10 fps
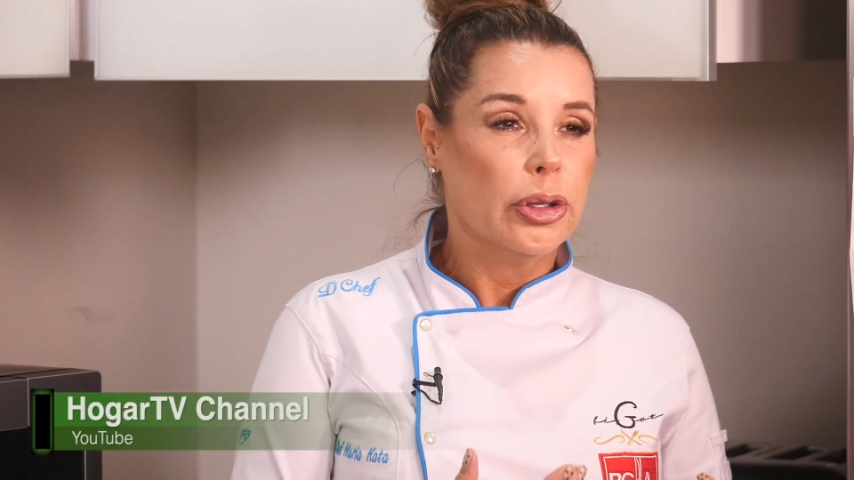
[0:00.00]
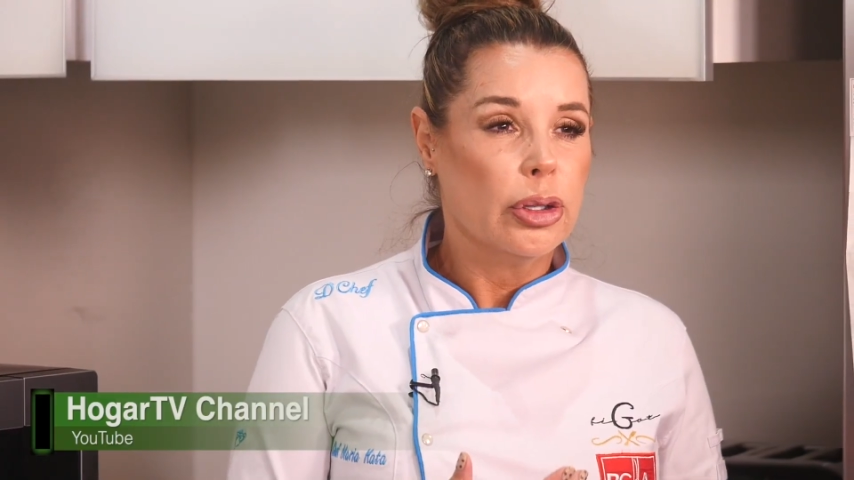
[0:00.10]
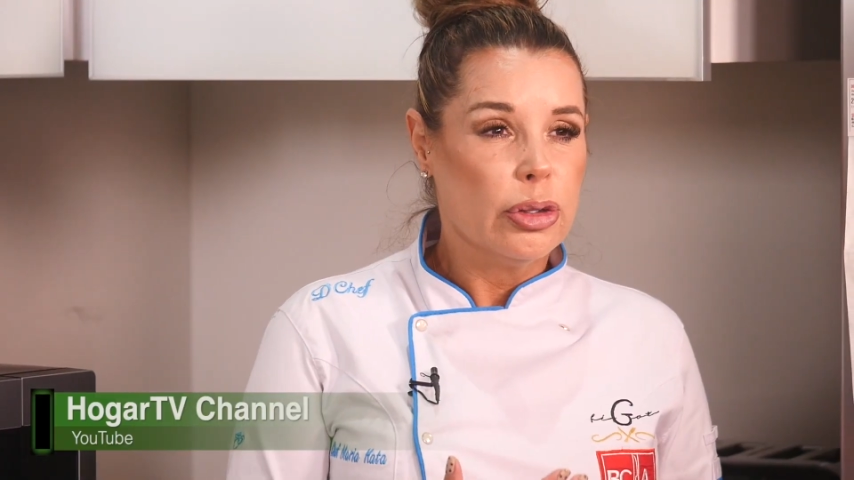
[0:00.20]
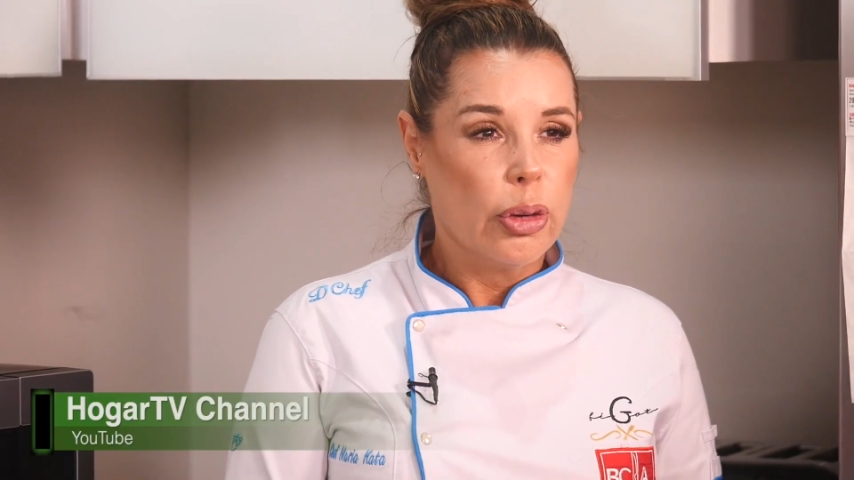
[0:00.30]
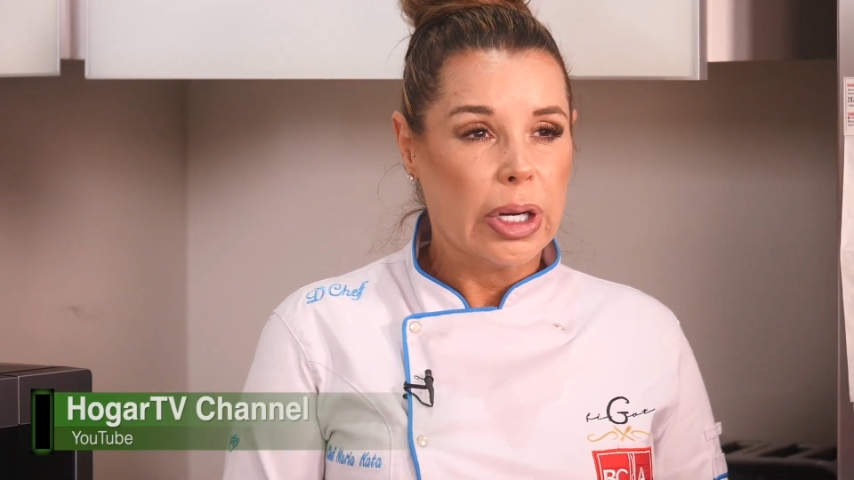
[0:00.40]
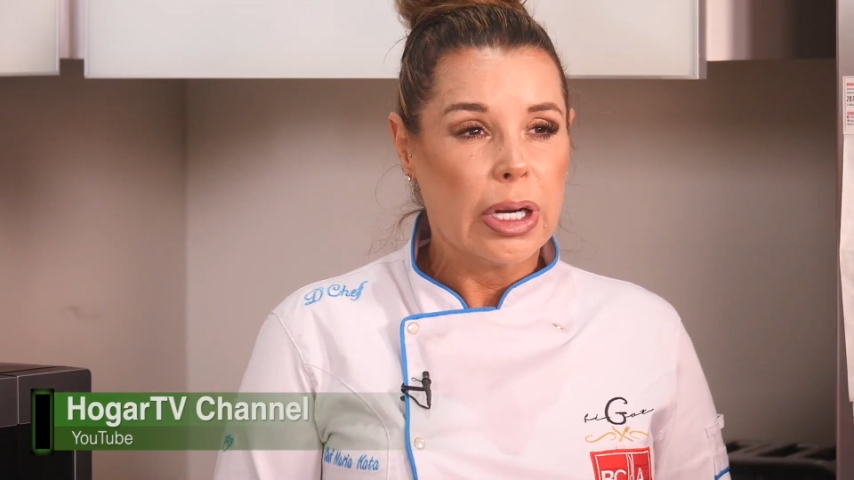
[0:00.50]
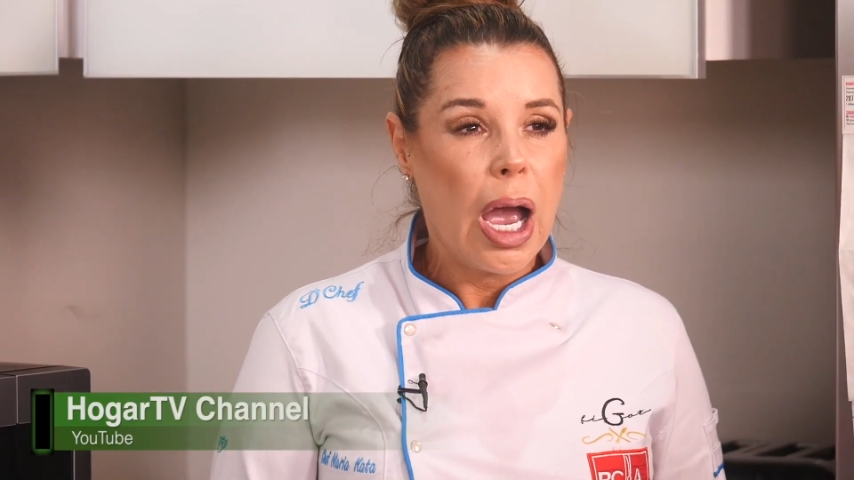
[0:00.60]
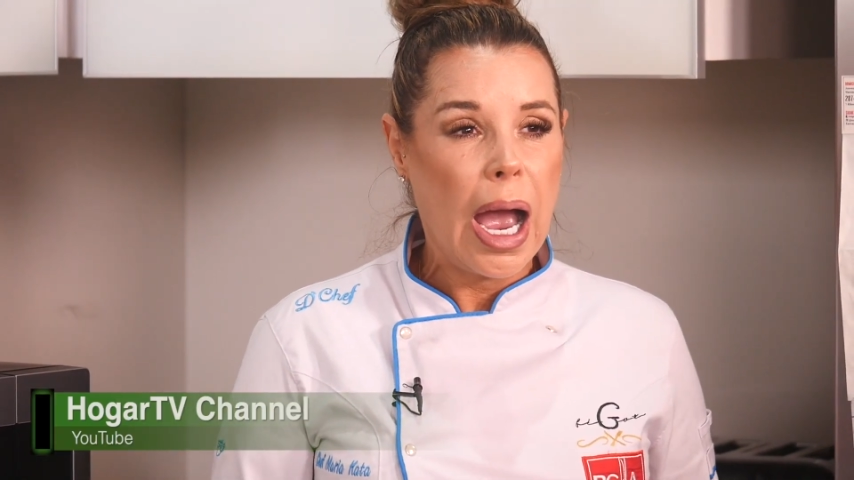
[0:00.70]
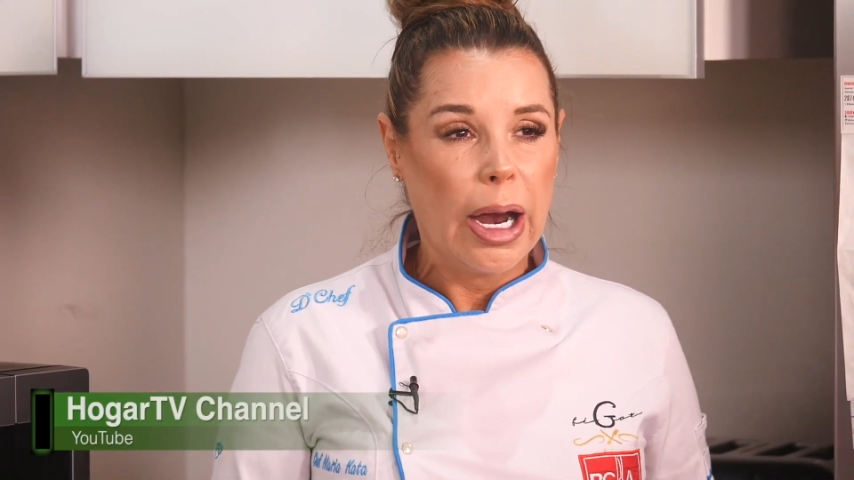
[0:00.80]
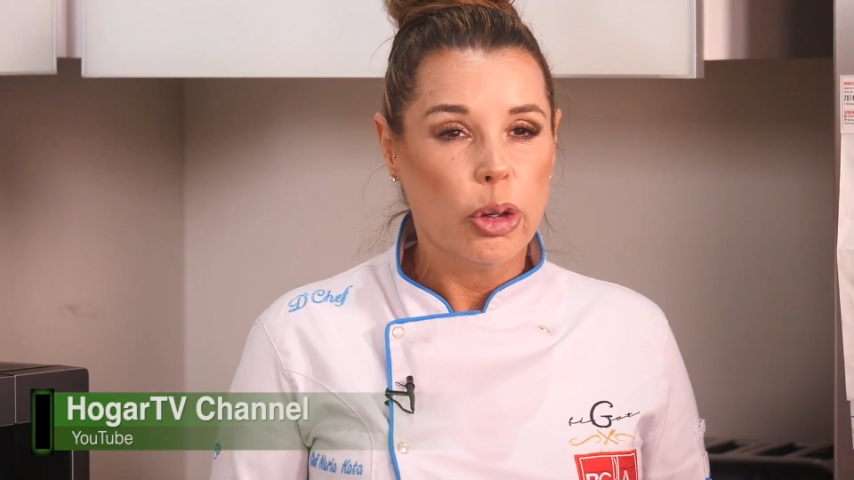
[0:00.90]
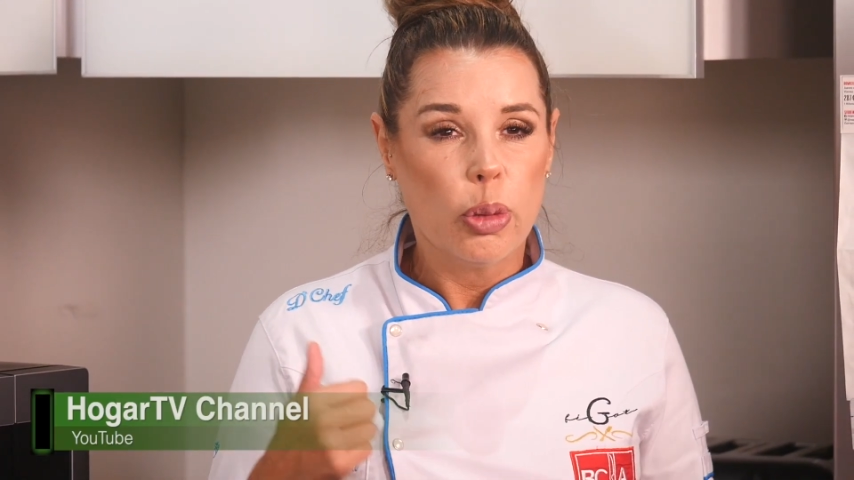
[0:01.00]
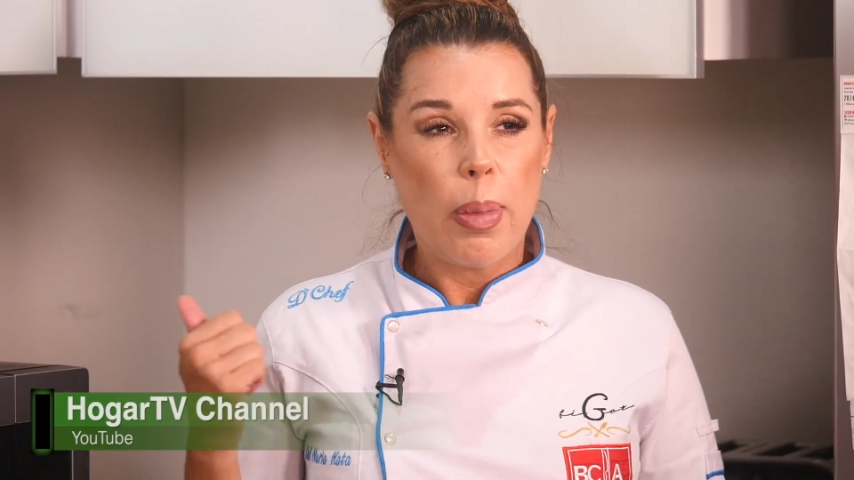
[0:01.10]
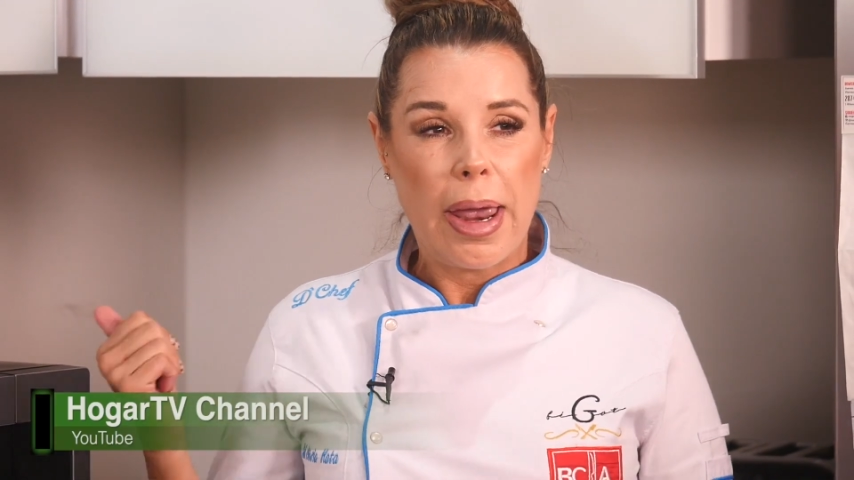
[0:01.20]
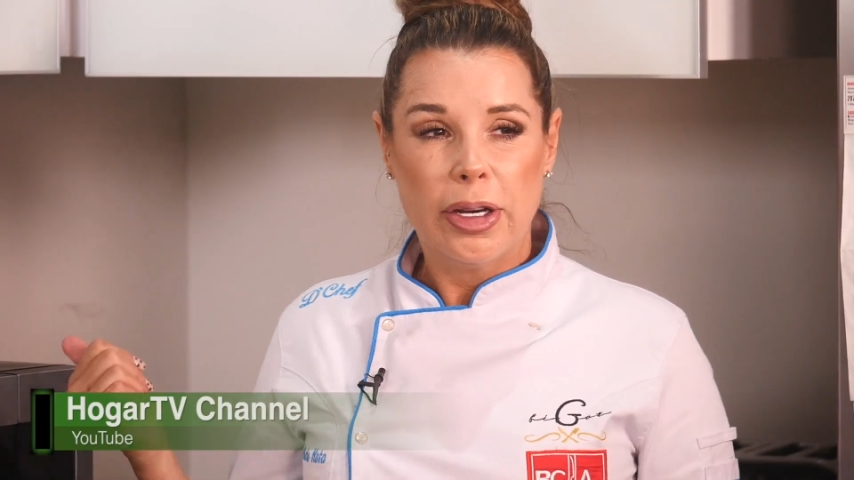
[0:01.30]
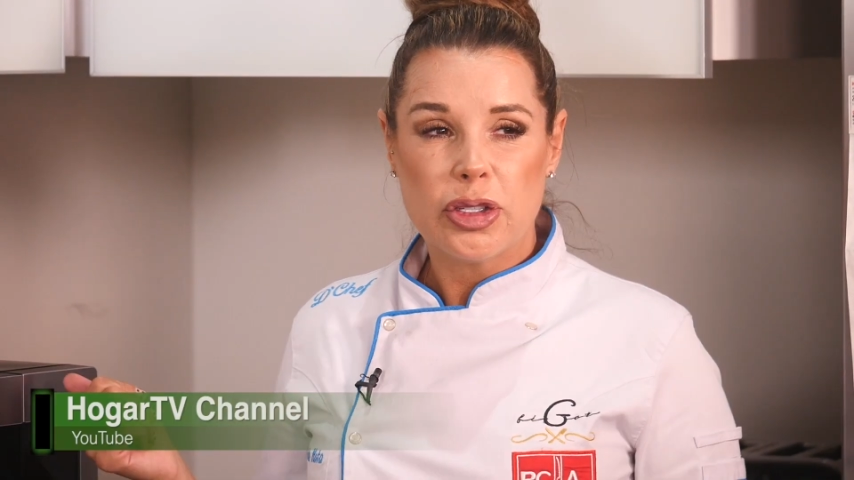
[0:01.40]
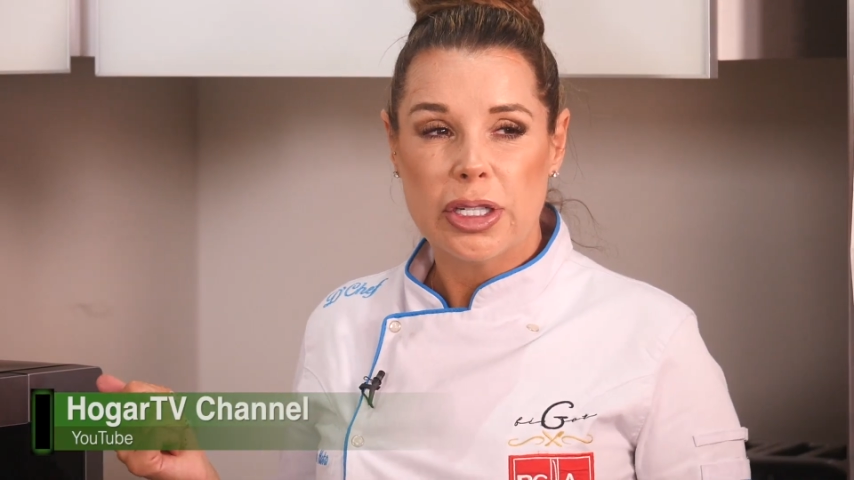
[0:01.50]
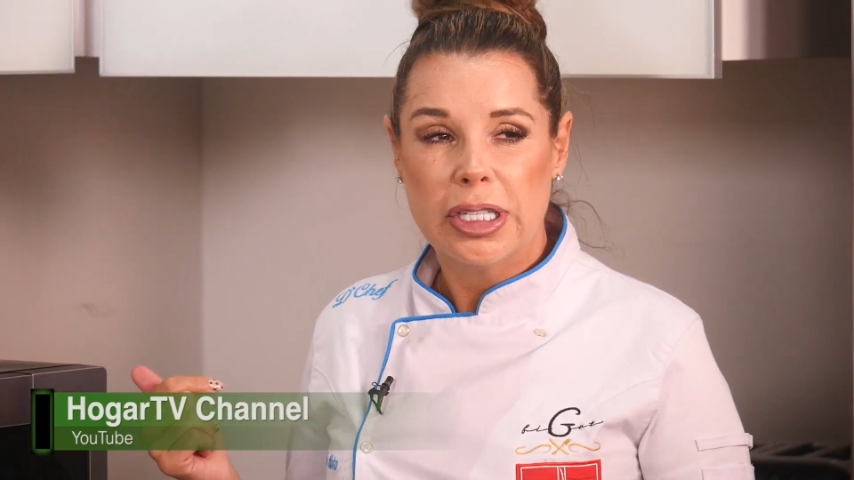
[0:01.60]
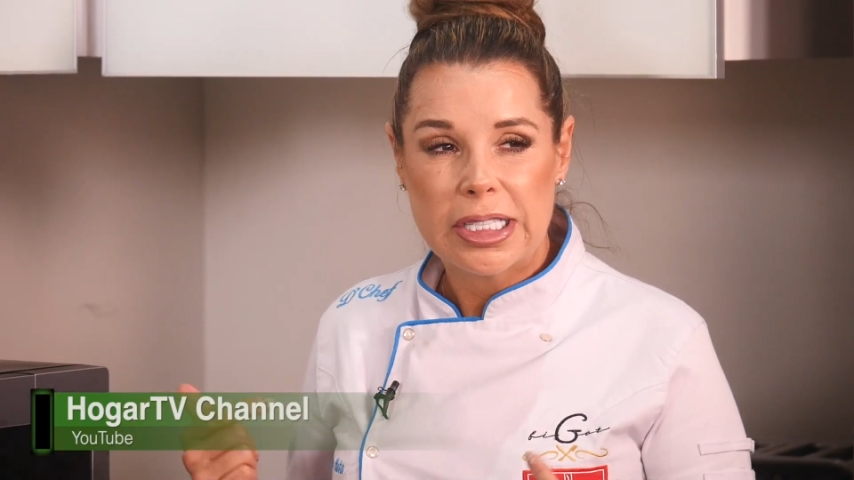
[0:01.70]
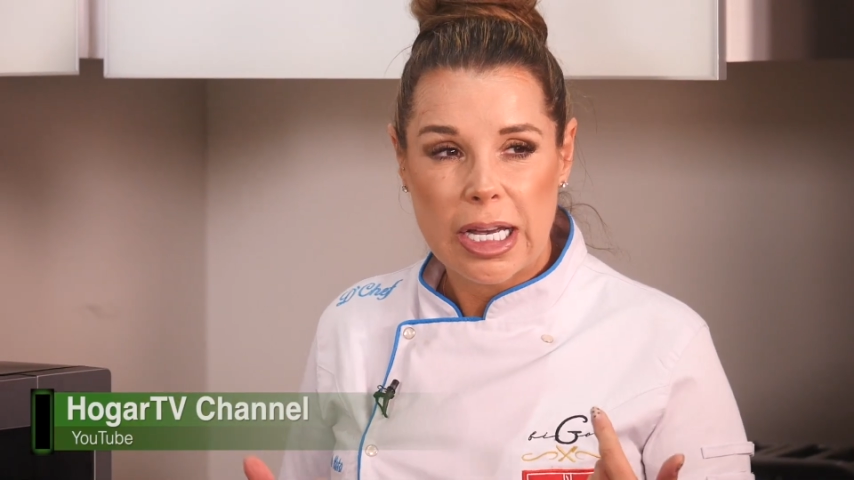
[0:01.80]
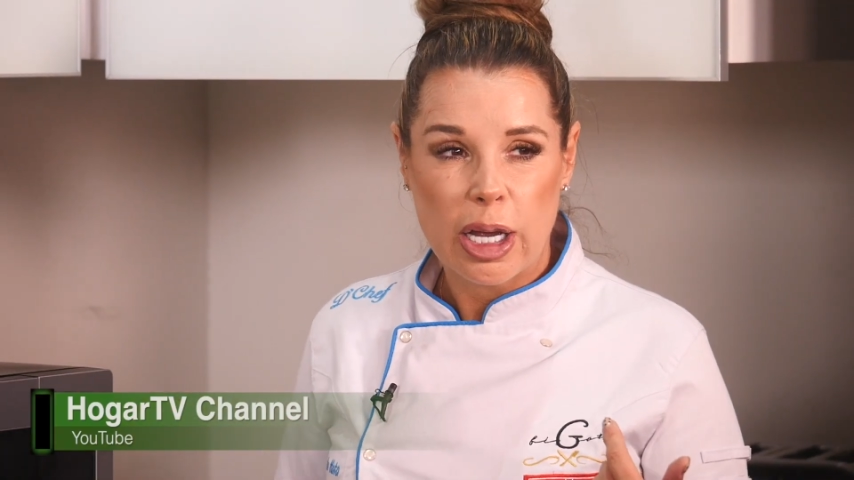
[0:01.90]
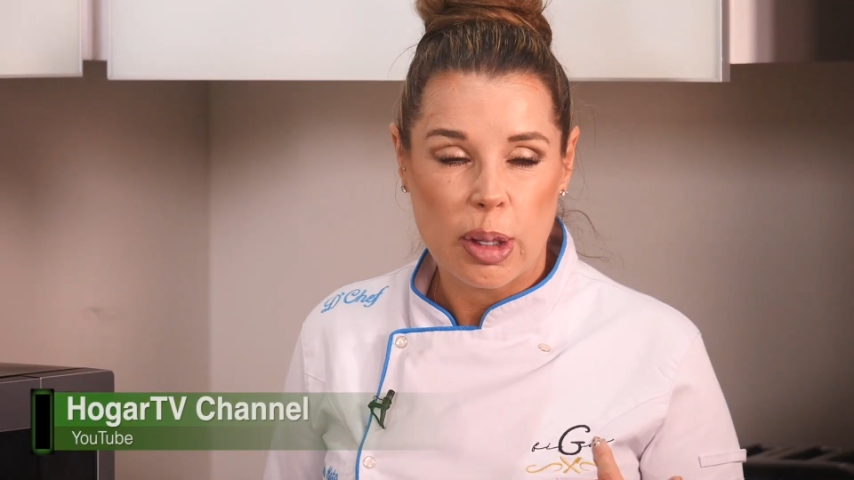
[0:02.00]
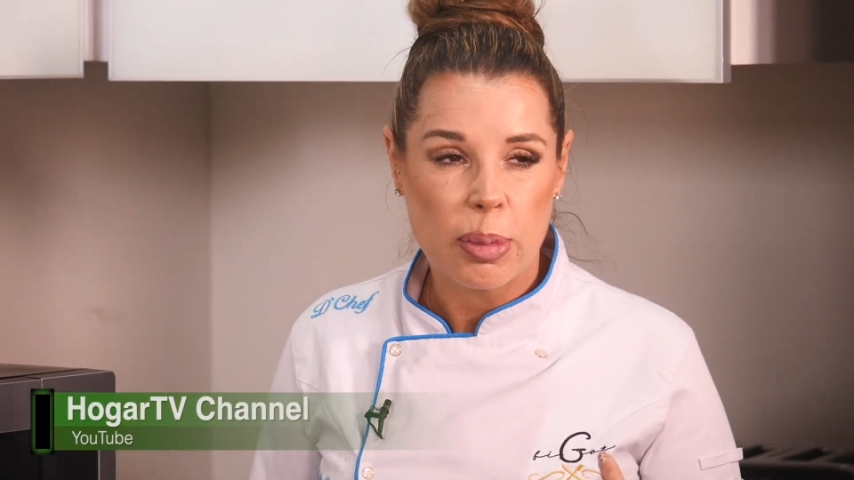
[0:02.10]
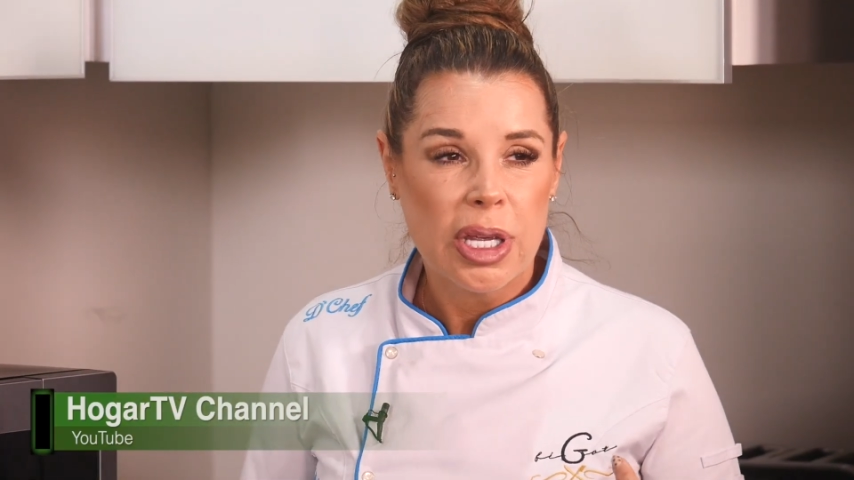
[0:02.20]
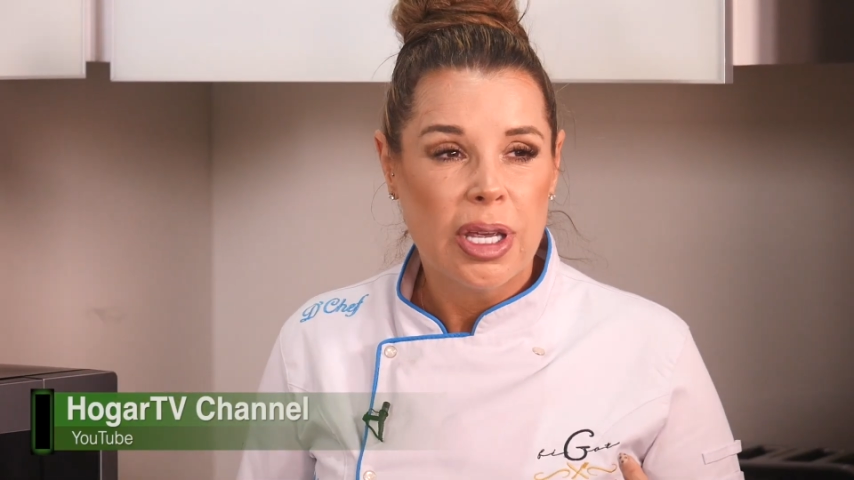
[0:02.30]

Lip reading: of knowing how to manage at the time.